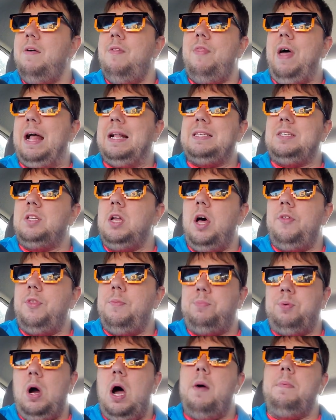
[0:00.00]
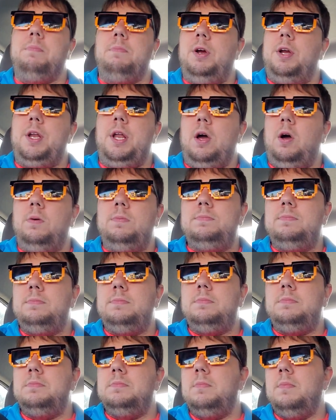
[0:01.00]
That's not the problem right now.
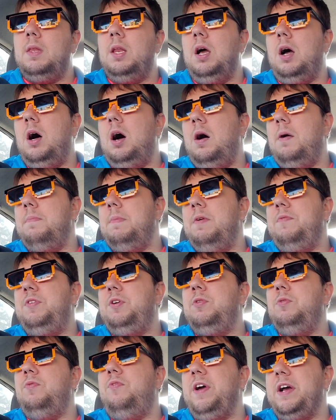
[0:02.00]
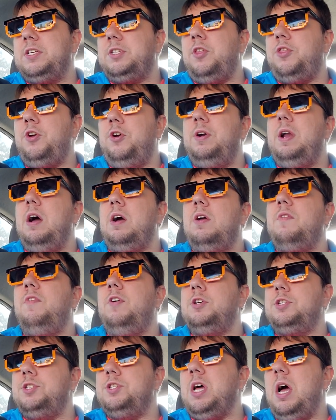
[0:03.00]
If you fix the third down
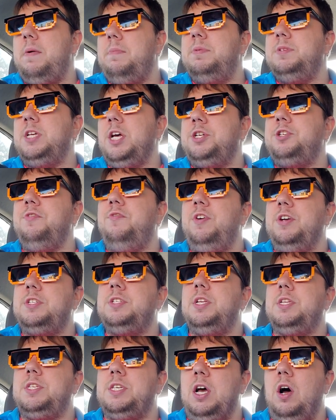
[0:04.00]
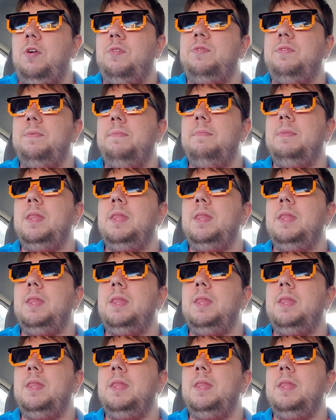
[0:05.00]
conversion, time of possession fixes itself.